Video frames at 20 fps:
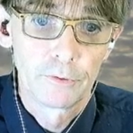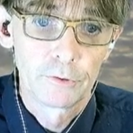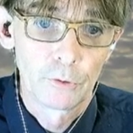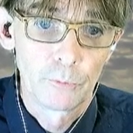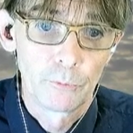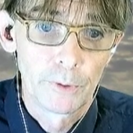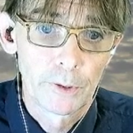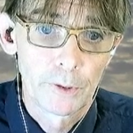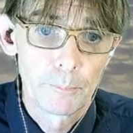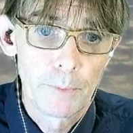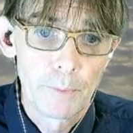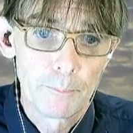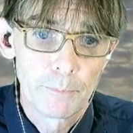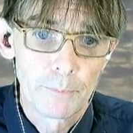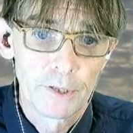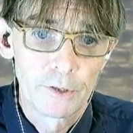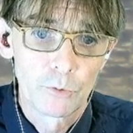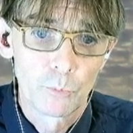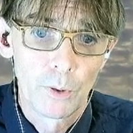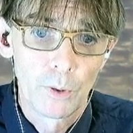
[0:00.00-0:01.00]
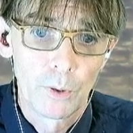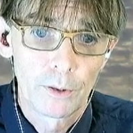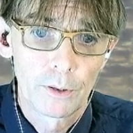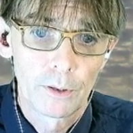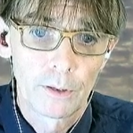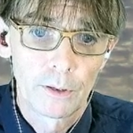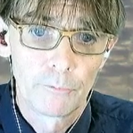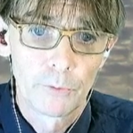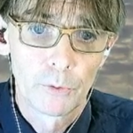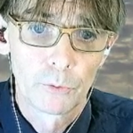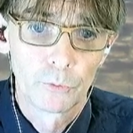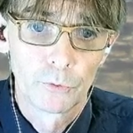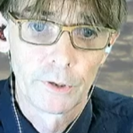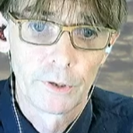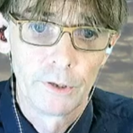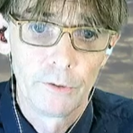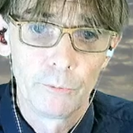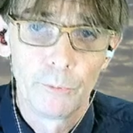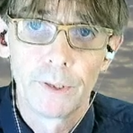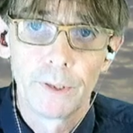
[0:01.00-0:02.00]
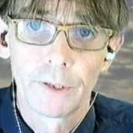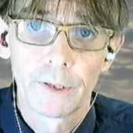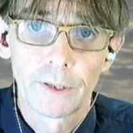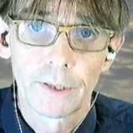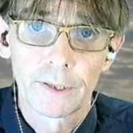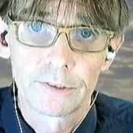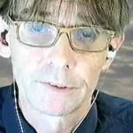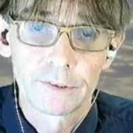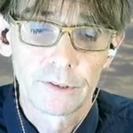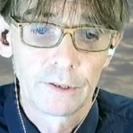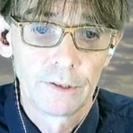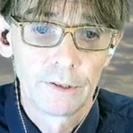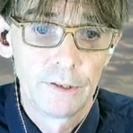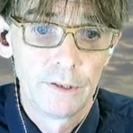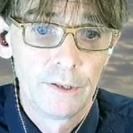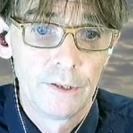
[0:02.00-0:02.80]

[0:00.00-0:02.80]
So we remember this 1 and we continue with the rest.